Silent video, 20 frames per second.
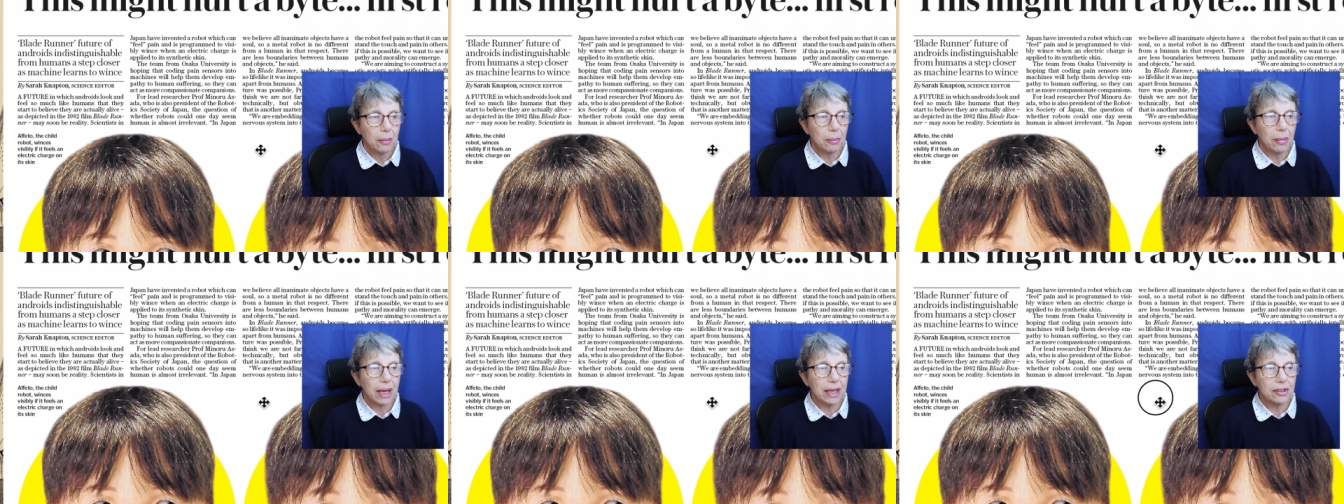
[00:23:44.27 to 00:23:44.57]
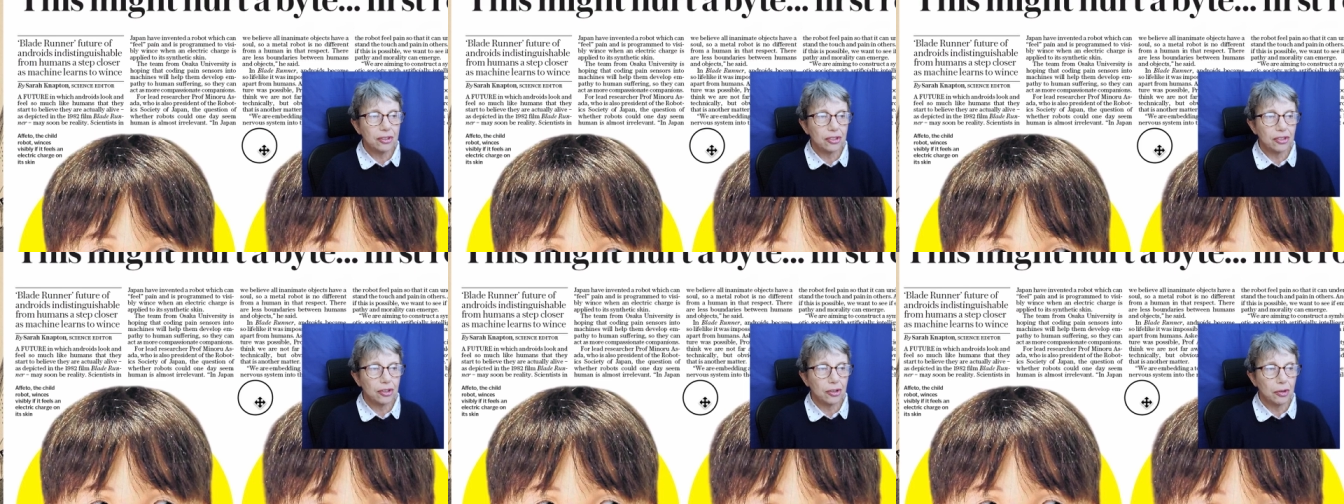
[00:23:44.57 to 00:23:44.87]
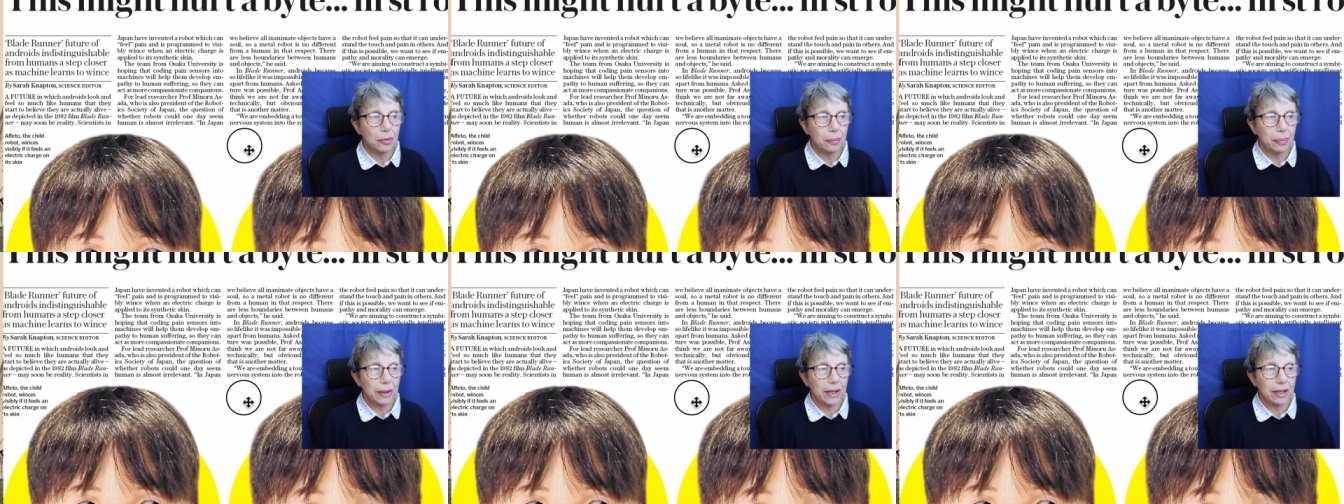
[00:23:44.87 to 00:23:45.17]
may
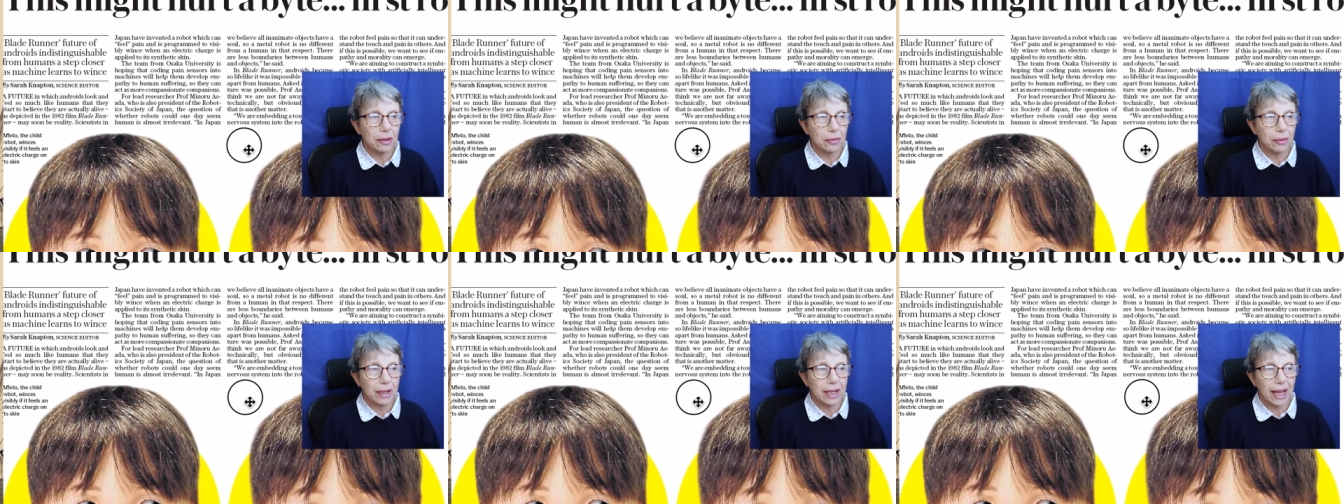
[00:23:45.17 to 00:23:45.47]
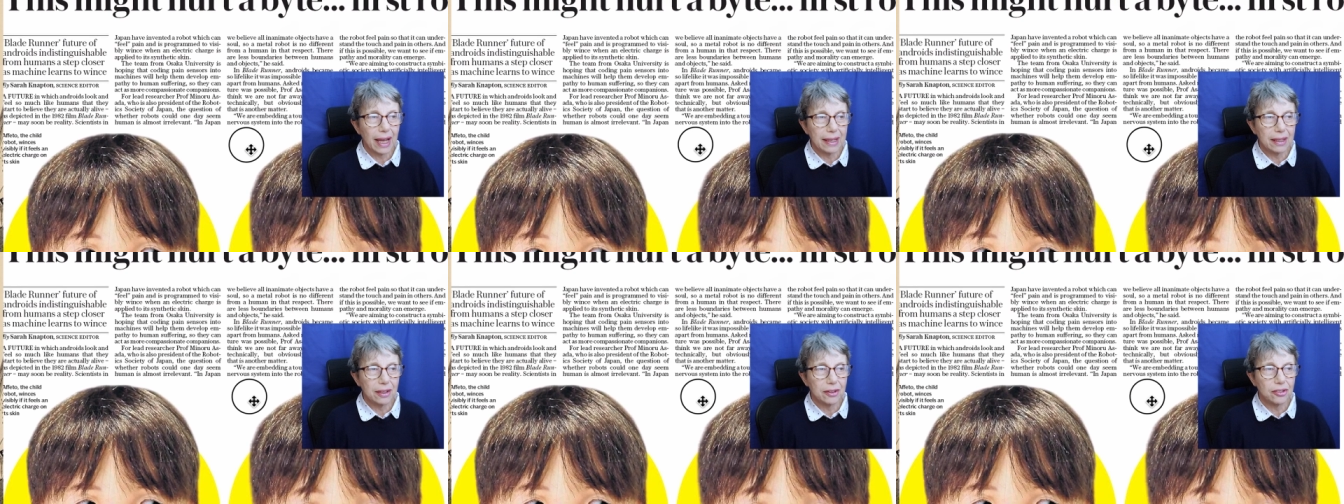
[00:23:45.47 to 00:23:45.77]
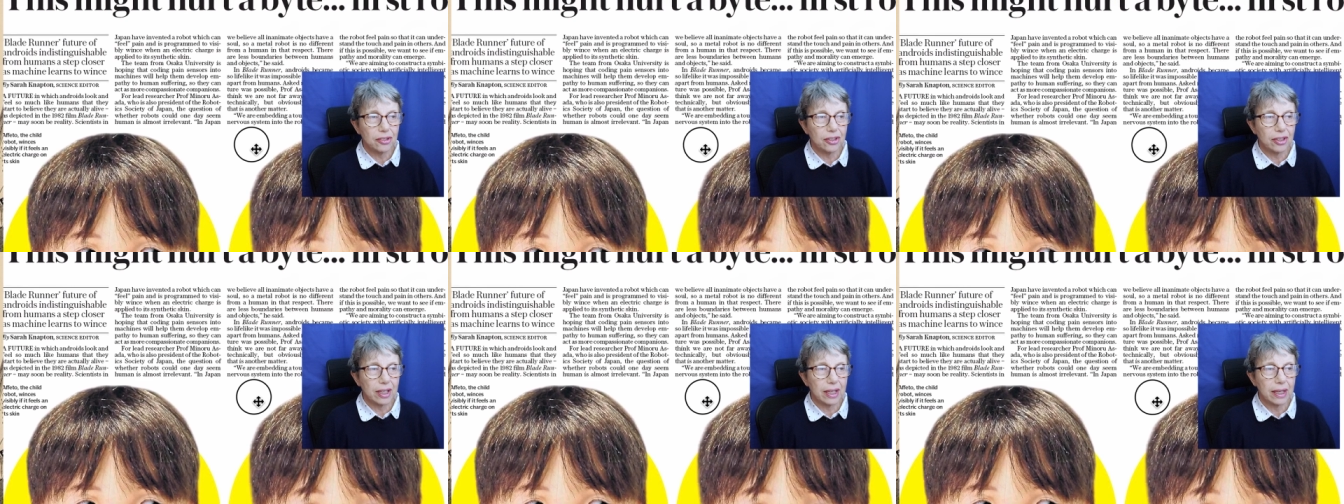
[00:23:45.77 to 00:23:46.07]
soon be a
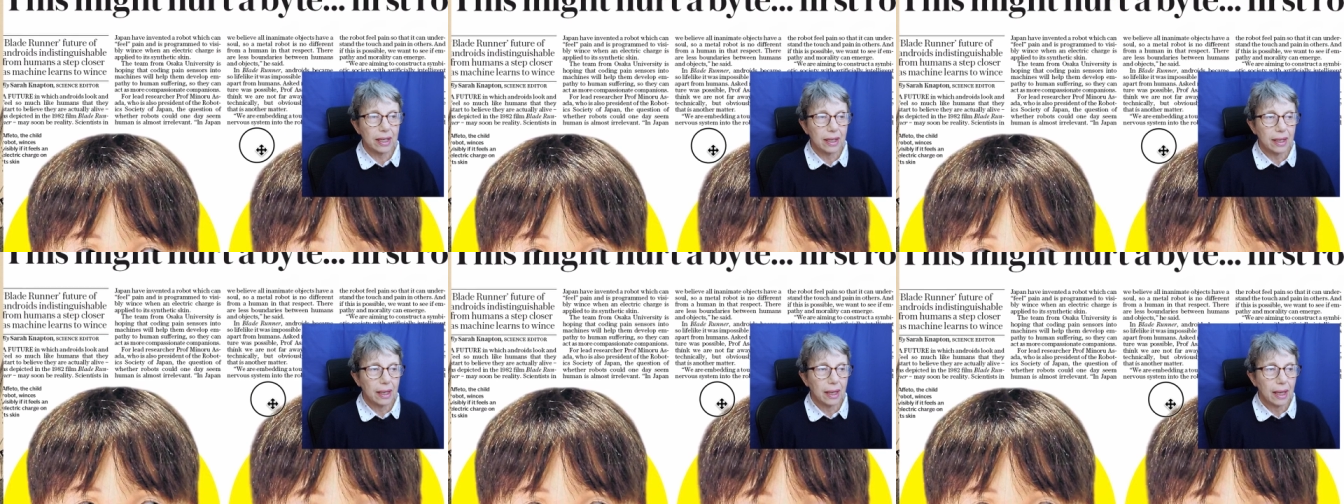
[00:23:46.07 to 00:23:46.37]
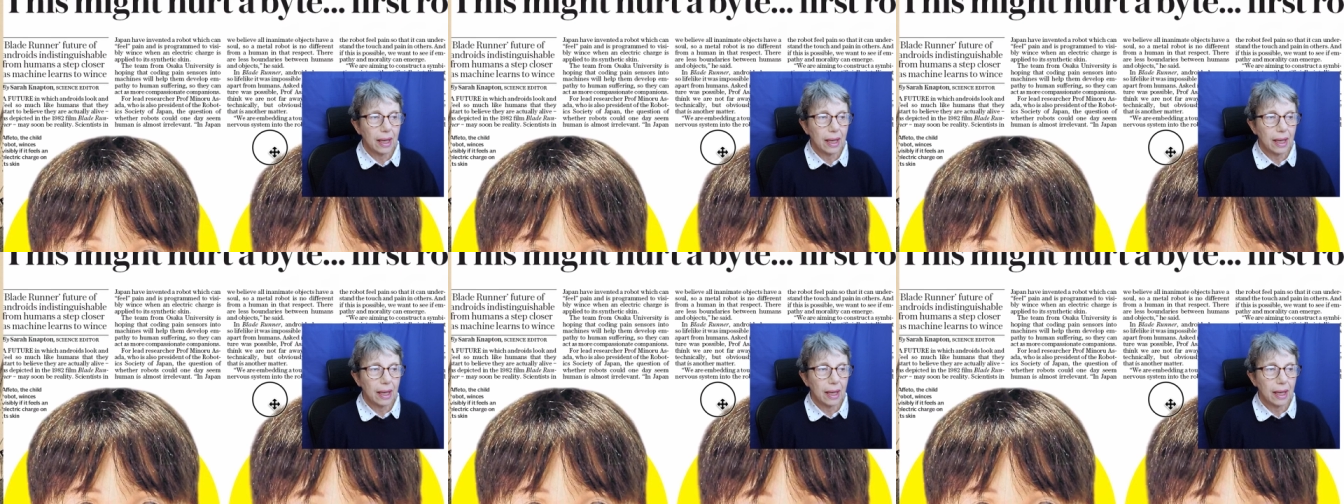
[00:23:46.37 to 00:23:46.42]
reality.